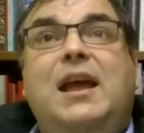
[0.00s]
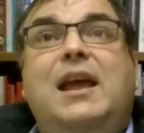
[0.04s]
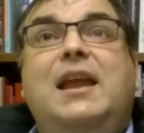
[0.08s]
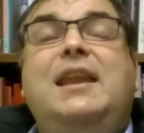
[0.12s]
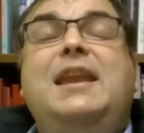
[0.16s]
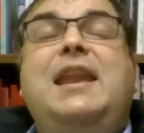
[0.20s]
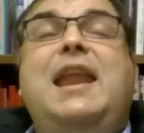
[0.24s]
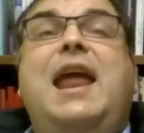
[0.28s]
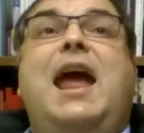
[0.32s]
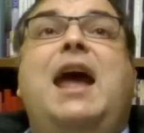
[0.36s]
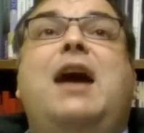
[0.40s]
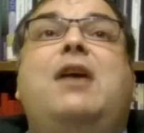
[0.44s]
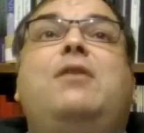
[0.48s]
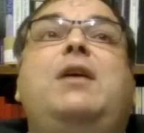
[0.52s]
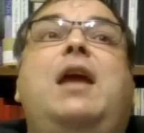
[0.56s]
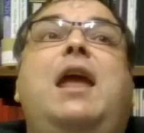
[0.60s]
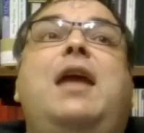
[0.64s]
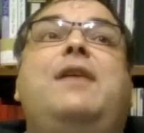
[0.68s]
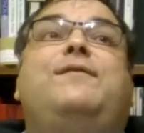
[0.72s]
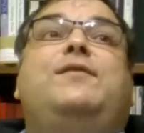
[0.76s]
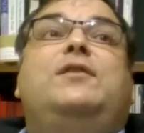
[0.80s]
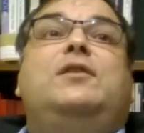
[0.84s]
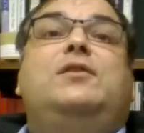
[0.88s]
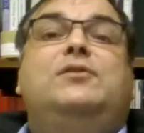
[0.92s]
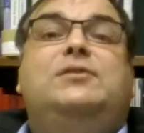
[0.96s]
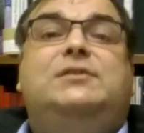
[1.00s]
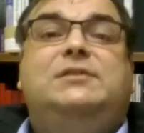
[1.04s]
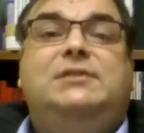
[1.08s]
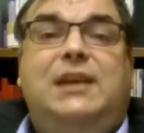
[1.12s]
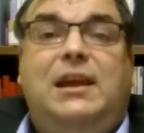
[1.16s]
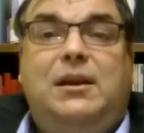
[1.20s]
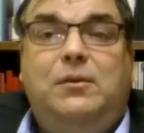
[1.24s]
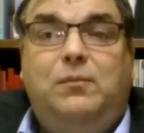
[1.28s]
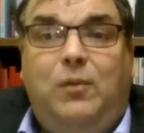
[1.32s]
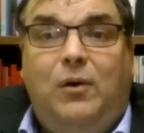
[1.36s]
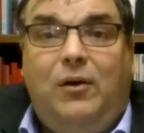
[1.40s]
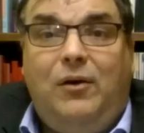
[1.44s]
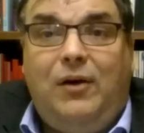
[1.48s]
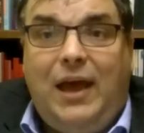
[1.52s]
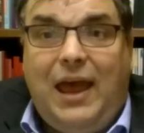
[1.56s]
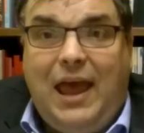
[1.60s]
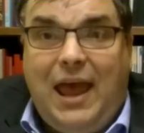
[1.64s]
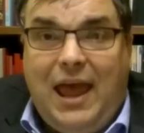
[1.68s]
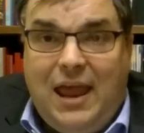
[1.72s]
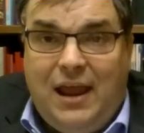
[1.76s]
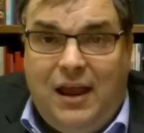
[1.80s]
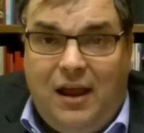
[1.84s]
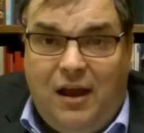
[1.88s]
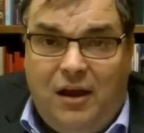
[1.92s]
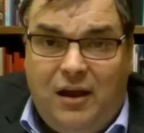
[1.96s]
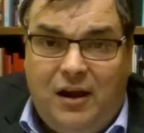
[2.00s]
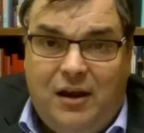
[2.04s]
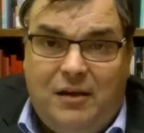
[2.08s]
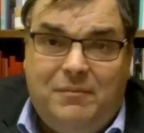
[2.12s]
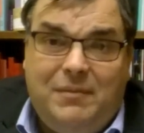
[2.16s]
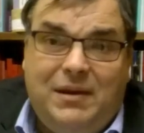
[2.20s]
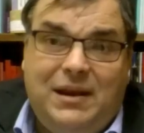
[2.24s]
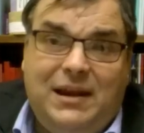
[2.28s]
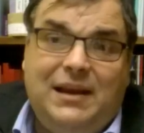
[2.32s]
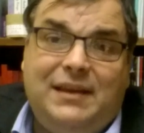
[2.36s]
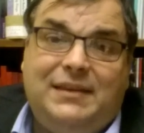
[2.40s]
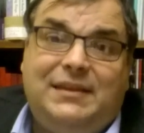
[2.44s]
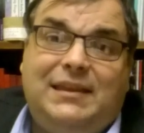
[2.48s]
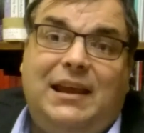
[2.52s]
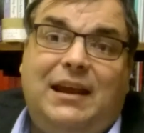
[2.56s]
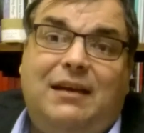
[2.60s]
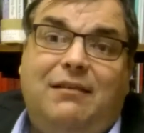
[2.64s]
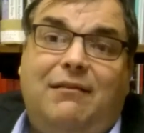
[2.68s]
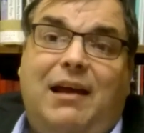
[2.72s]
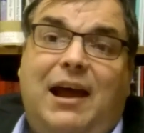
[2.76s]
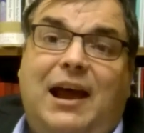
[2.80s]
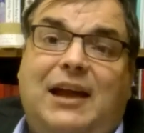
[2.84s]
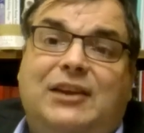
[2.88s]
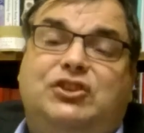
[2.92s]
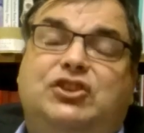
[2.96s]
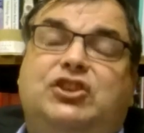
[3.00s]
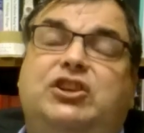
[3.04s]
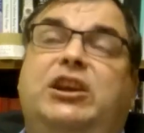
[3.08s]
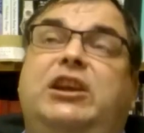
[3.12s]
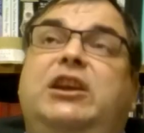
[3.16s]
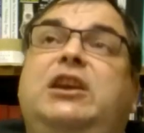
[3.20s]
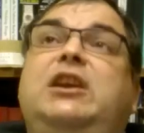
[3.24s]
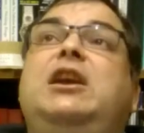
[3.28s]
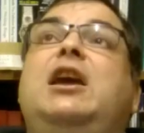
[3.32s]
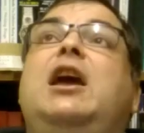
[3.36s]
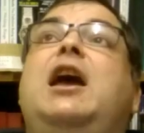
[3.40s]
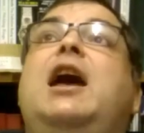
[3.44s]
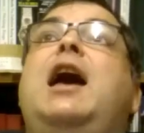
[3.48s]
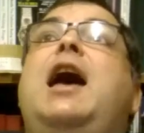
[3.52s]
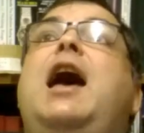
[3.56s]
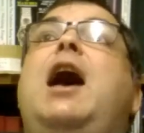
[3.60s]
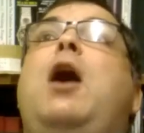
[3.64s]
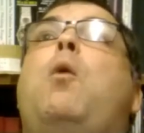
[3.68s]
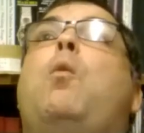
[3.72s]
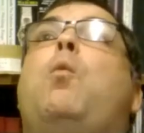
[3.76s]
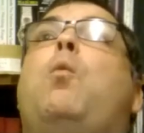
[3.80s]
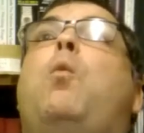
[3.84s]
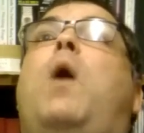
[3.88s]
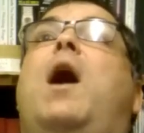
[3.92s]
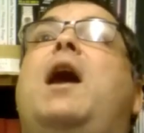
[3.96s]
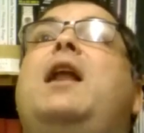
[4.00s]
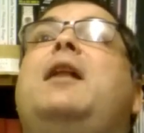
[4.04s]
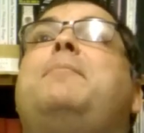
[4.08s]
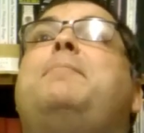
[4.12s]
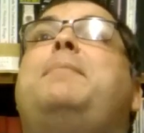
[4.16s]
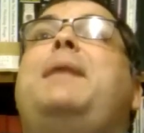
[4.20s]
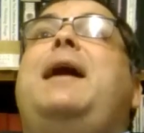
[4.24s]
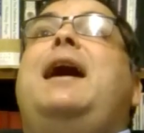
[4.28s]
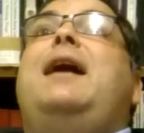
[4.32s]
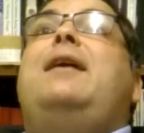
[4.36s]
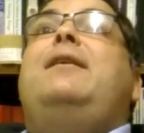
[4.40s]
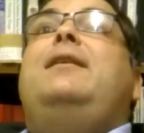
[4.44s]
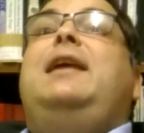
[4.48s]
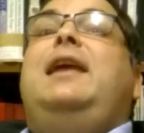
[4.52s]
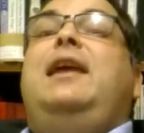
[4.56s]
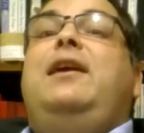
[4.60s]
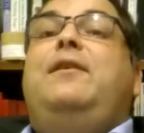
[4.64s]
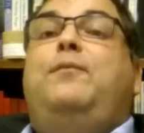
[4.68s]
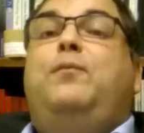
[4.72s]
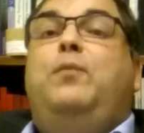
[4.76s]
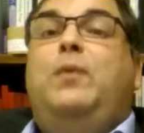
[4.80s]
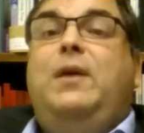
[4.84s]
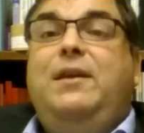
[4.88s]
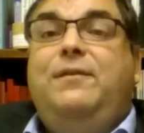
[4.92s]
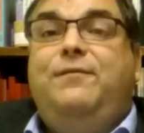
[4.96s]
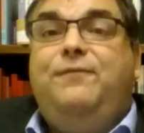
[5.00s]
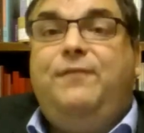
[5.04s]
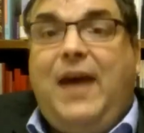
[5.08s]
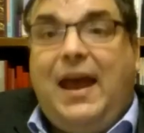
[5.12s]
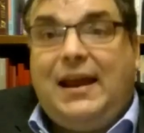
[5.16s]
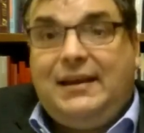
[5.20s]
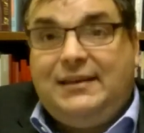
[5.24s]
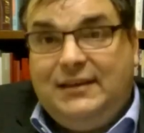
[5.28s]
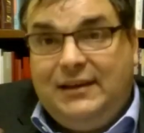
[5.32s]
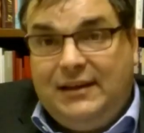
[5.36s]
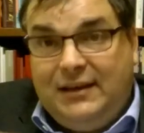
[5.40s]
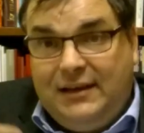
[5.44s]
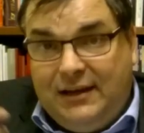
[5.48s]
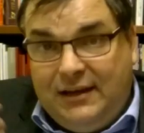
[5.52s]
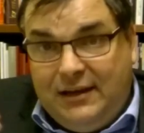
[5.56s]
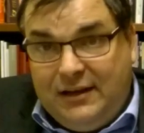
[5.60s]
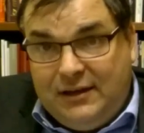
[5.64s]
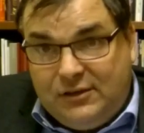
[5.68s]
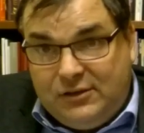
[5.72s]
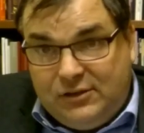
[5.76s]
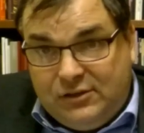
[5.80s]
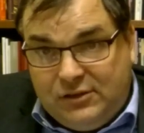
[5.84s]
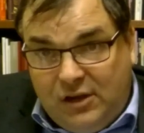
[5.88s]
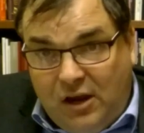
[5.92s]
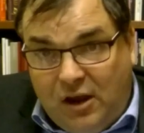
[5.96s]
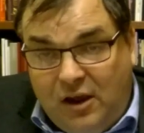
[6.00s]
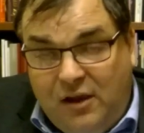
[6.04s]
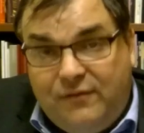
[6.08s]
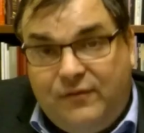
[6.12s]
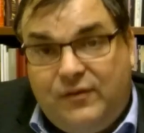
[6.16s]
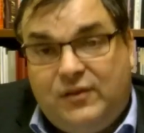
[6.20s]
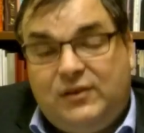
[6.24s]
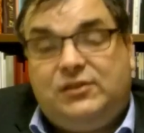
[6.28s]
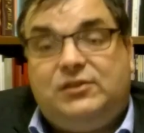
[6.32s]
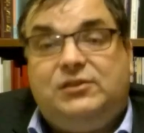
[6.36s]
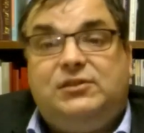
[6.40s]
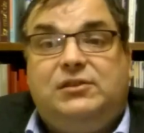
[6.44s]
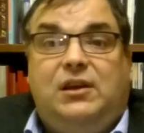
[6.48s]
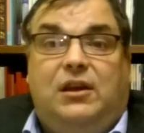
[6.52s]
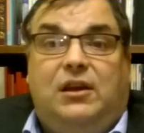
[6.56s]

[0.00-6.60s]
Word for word: Now, if you said, well, hang on a minute there, Archie, what about if we factored in a service?